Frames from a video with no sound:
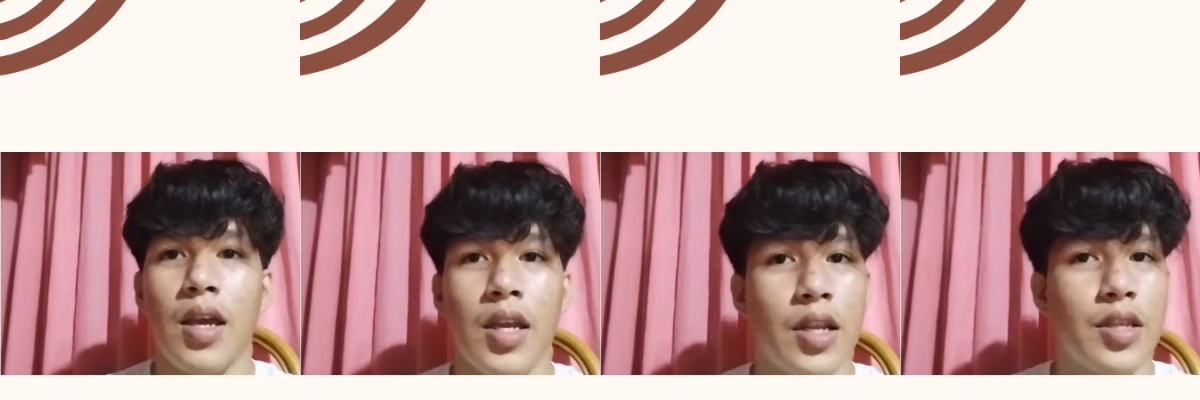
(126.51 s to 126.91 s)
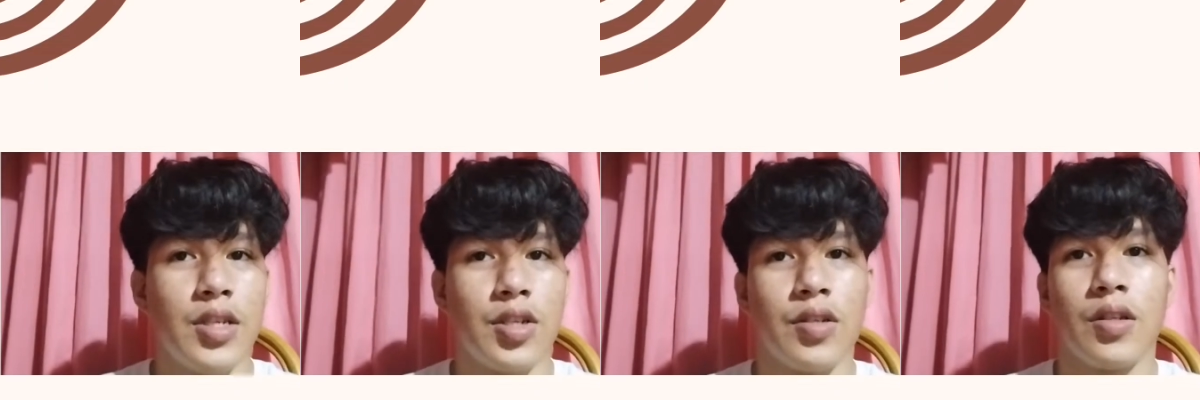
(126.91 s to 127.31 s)
In
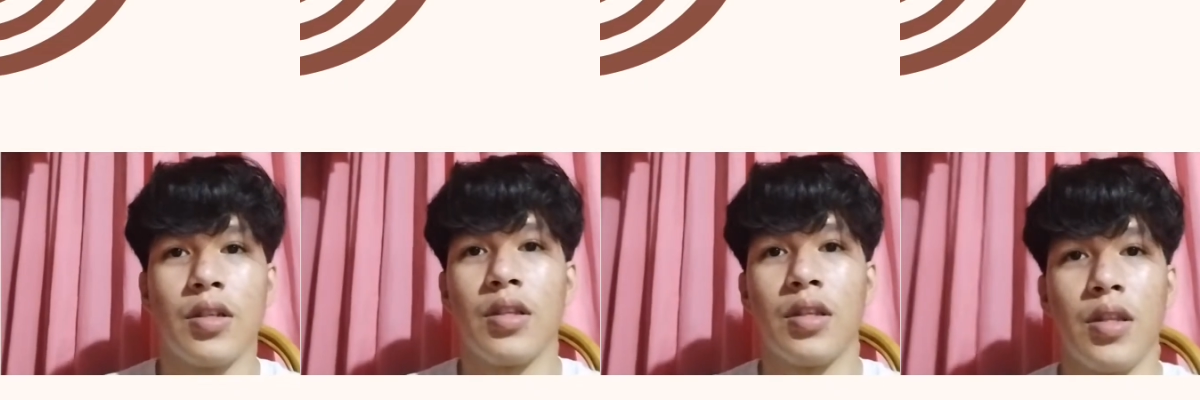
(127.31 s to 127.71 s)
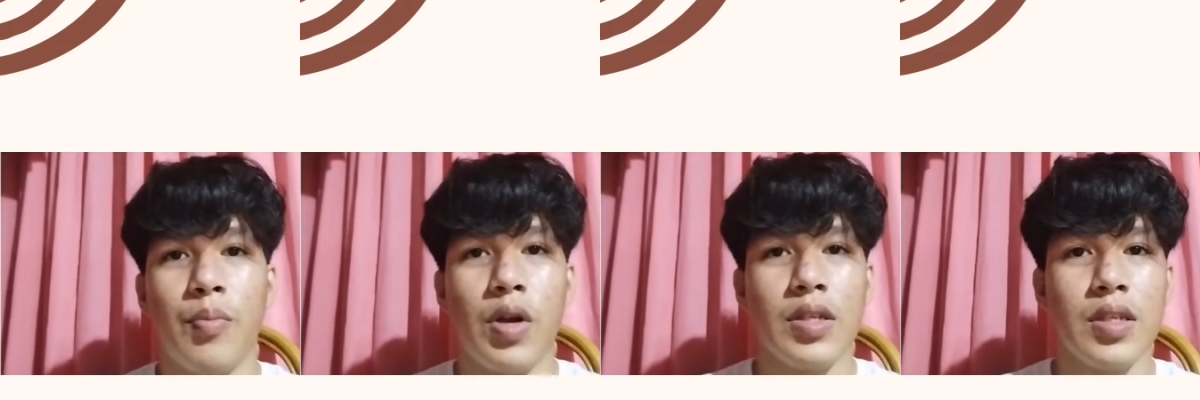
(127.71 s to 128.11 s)
addition, the
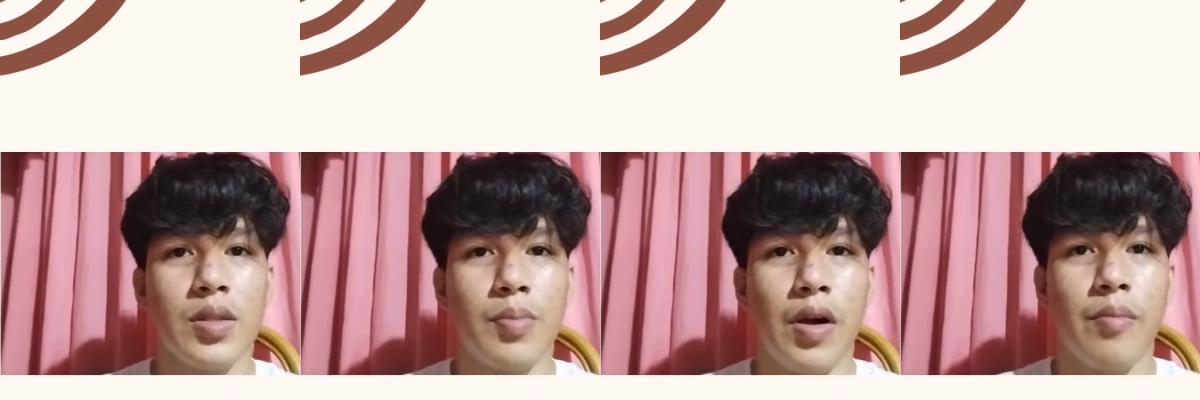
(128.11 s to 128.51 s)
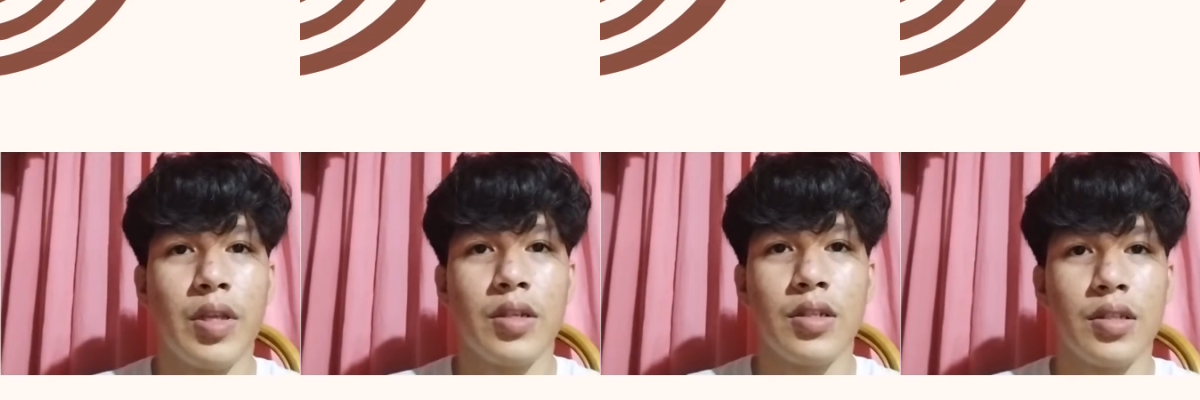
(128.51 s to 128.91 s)
process
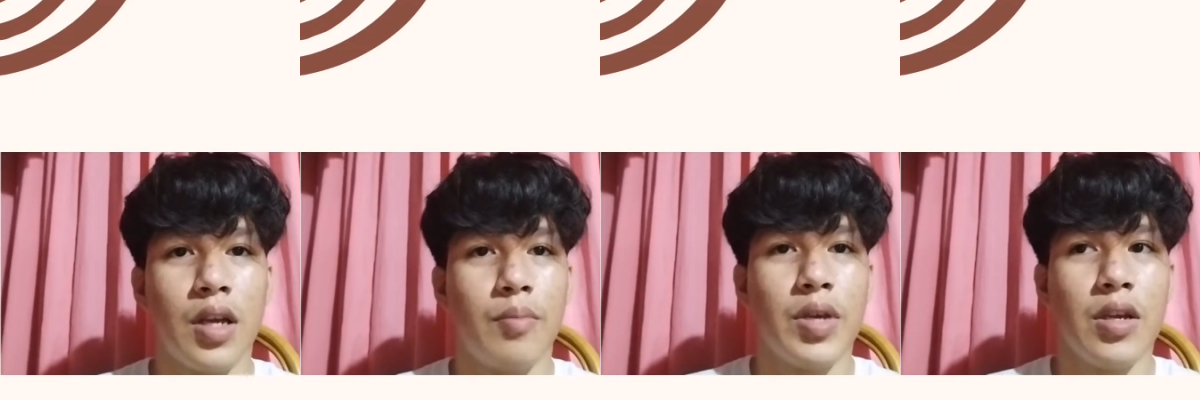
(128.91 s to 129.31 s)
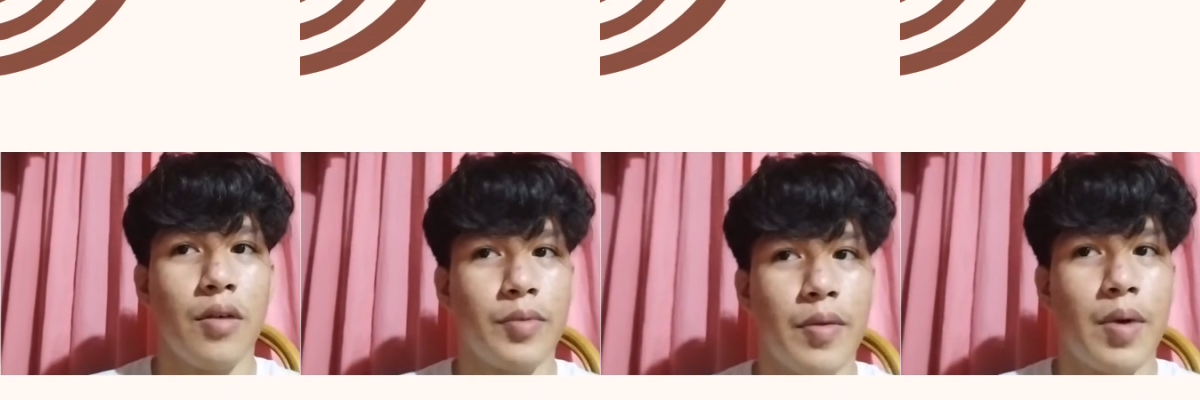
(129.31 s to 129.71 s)
parameters can be
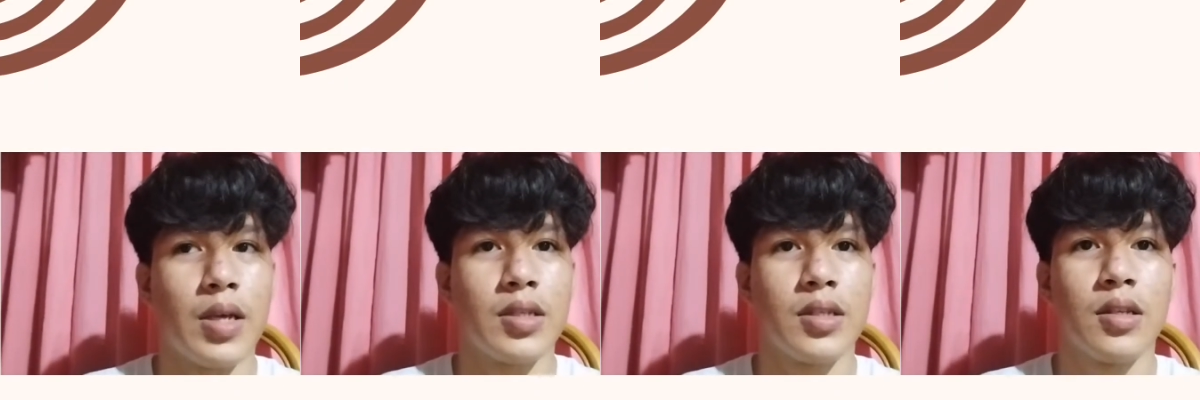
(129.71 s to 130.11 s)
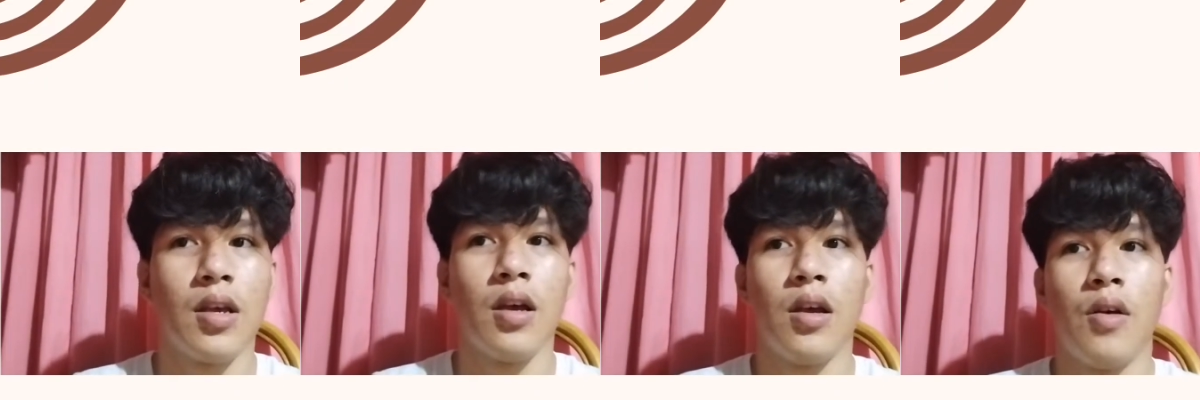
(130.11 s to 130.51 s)
optimized
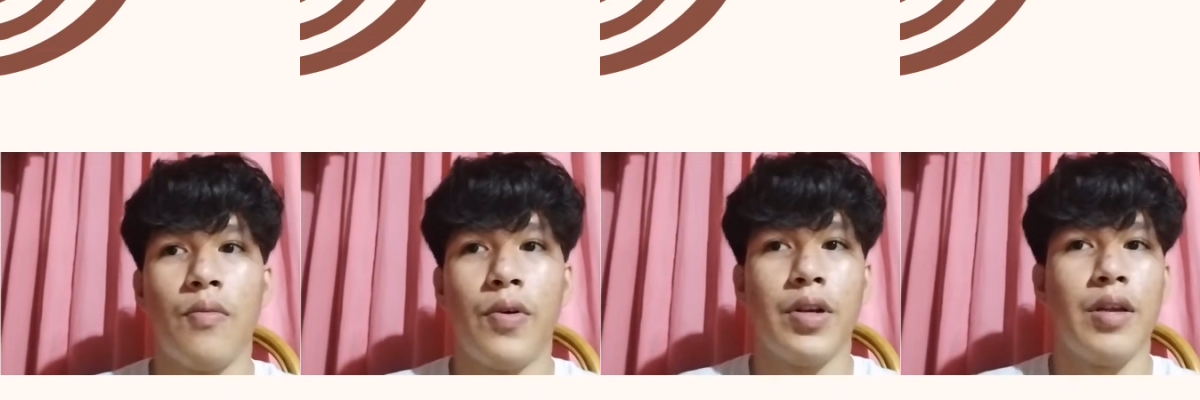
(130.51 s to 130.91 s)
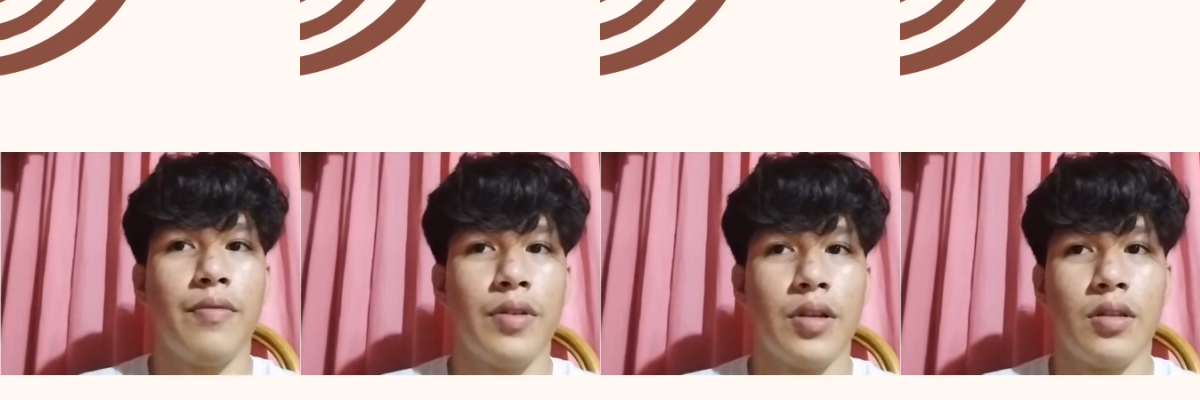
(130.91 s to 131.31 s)
for
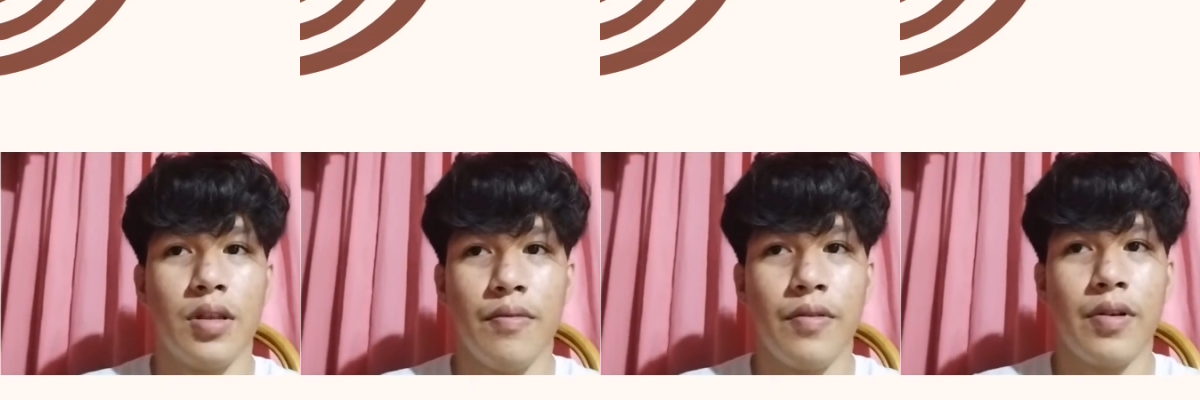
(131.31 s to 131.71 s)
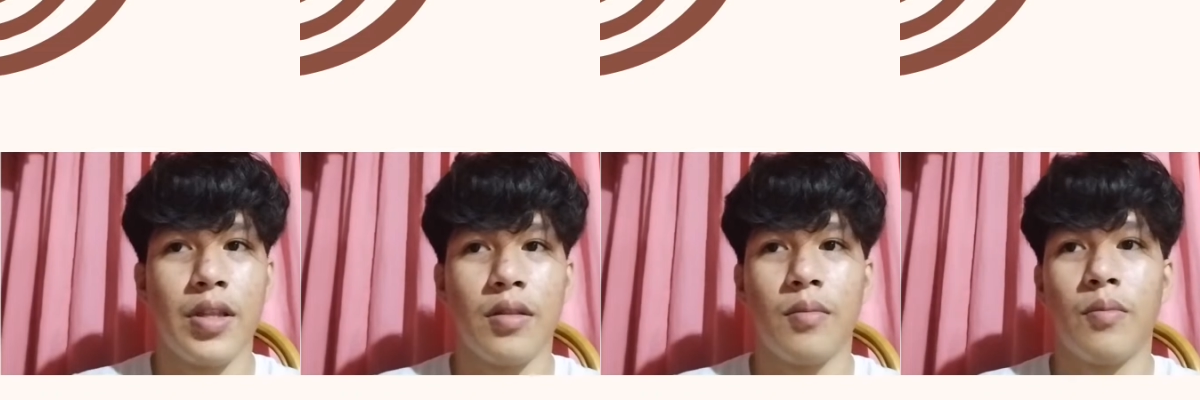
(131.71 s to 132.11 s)
different